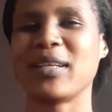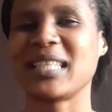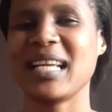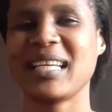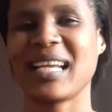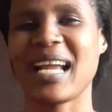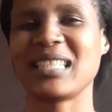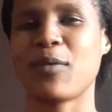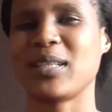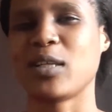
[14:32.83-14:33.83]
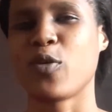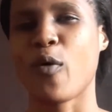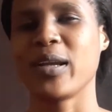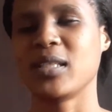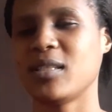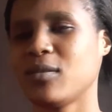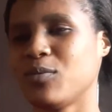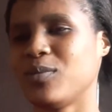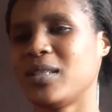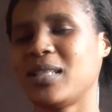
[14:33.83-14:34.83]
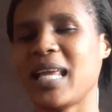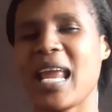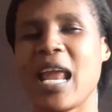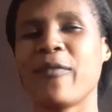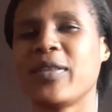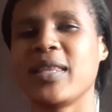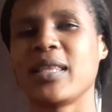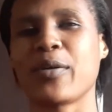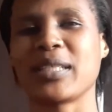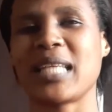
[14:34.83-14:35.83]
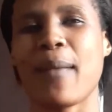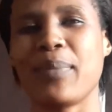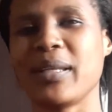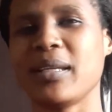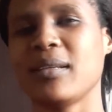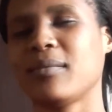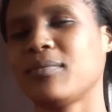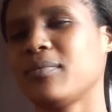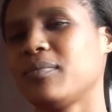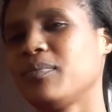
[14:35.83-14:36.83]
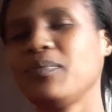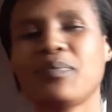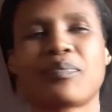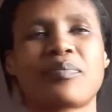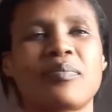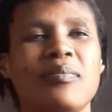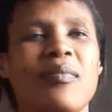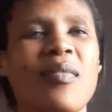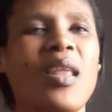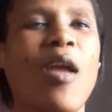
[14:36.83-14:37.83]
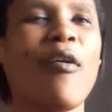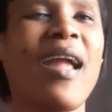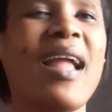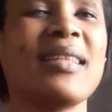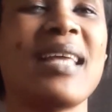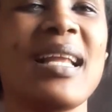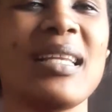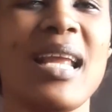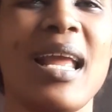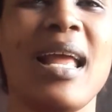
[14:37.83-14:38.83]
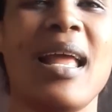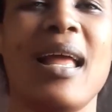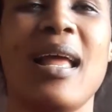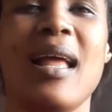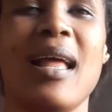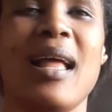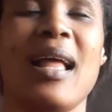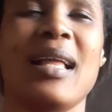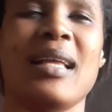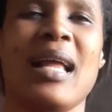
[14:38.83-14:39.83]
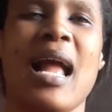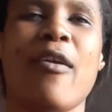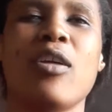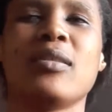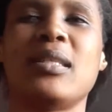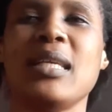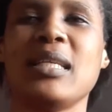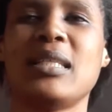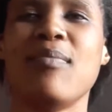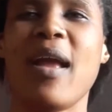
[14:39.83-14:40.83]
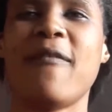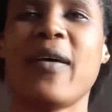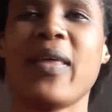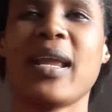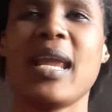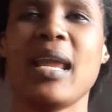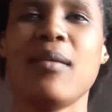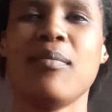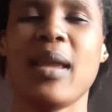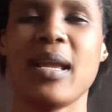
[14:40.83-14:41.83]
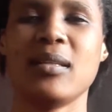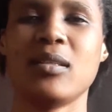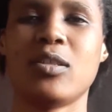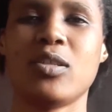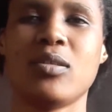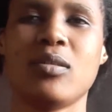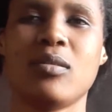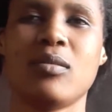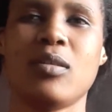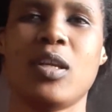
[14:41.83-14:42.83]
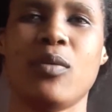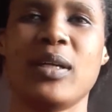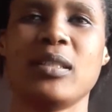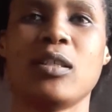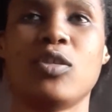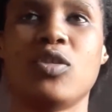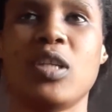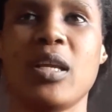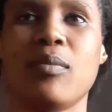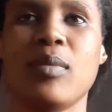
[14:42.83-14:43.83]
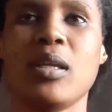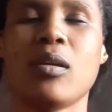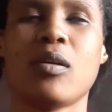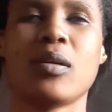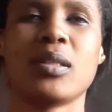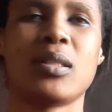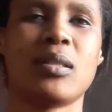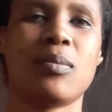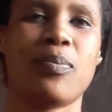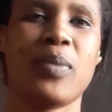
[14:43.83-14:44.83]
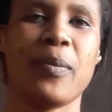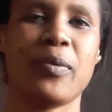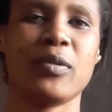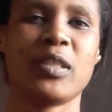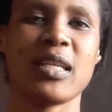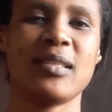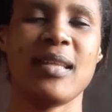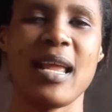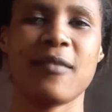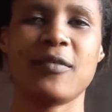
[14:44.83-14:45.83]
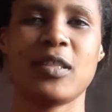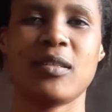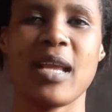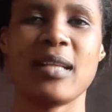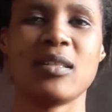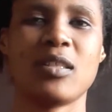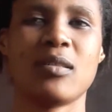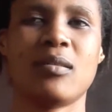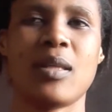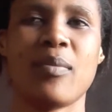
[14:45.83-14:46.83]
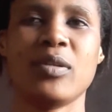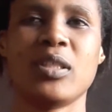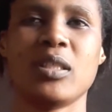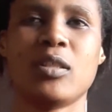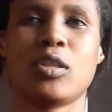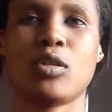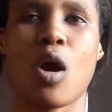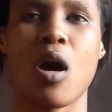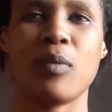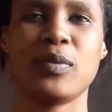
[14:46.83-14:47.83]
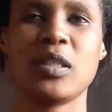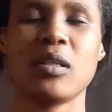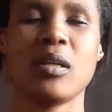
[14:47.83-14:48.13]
angry, guys. I was annoyed with everything that was happening. Okay, then around 6, my father came and he wanted to take me because people just left and the music stopped